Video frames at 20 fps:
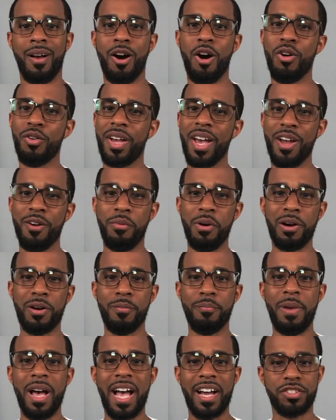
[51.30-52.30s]
Okay, welcome
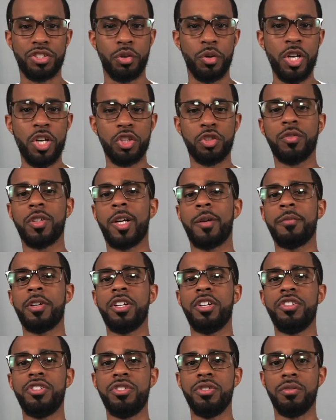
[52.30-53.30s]
back. So here's what I'm
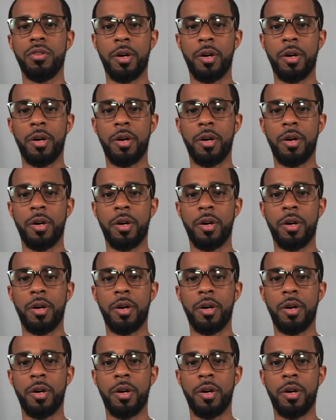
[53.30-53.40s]
gonna do.